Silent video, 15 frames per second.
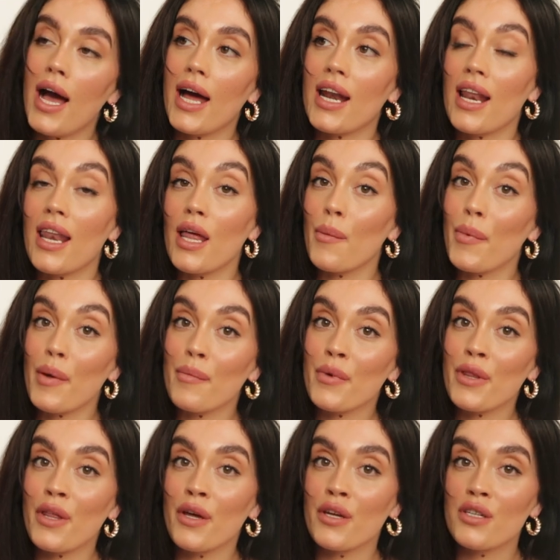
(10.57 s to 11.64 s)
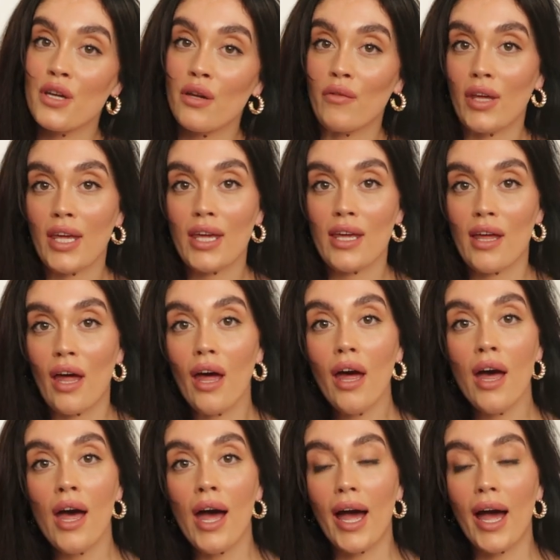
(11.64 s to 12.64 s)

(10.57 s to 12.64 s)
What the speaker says: and a little bit of motherhood over here,